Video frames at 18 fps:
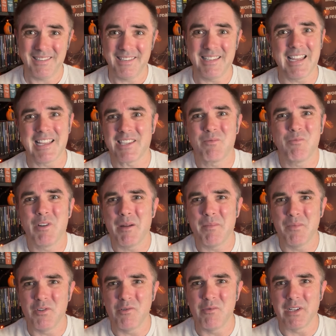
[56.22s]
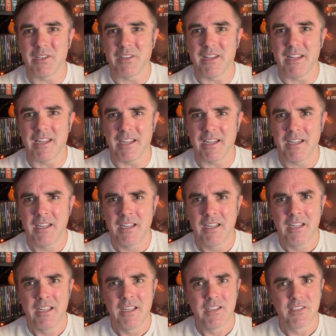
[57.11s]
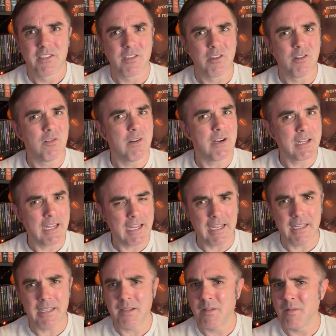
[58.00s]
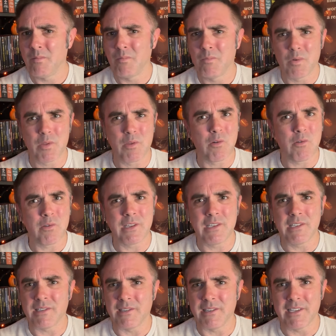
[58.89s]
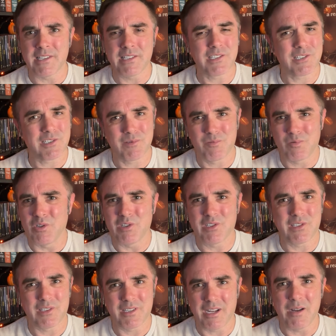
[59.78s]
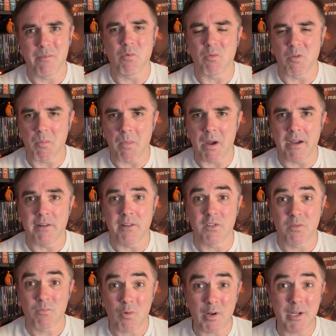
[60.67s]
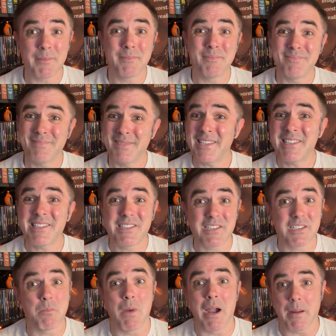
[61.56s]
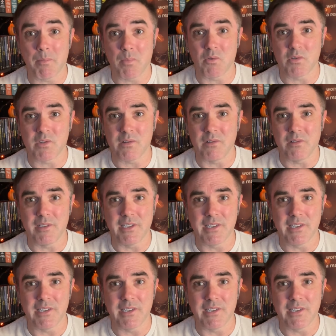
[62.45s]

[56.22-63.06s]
that's what I'm doing today. So again, with all these lists, just a couple reminders. One, this is just my personal